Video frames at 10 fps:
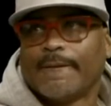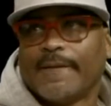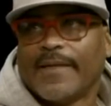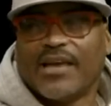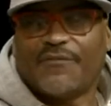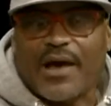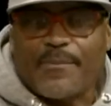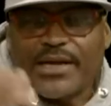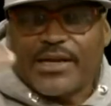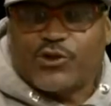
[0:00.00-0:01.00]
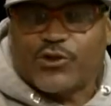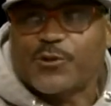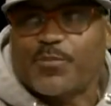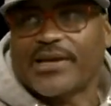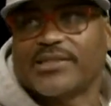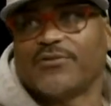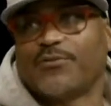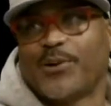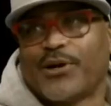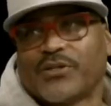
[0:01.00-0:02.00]
if I'm an introspective
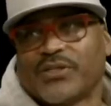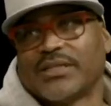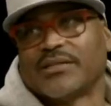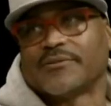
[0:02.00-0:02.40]
person.